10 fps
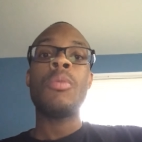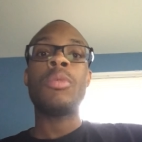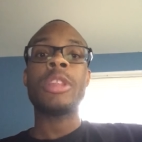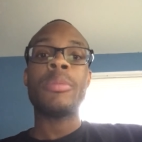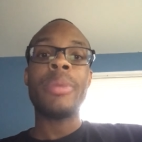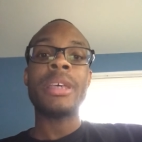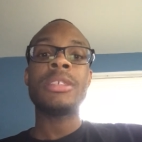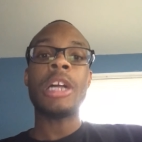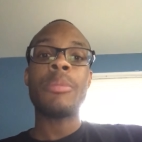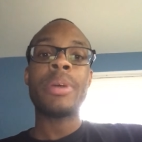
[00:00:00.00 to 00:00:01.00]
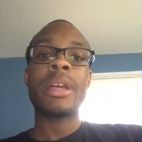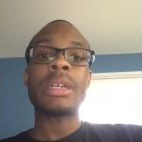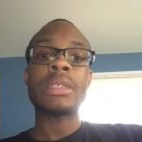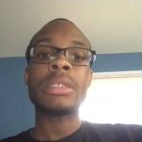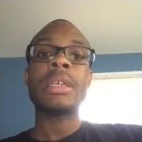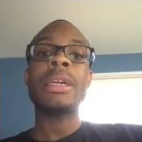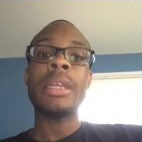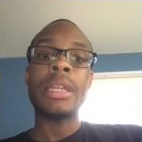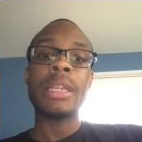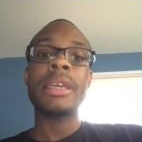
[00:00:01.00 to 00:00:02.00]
One of the best young players in the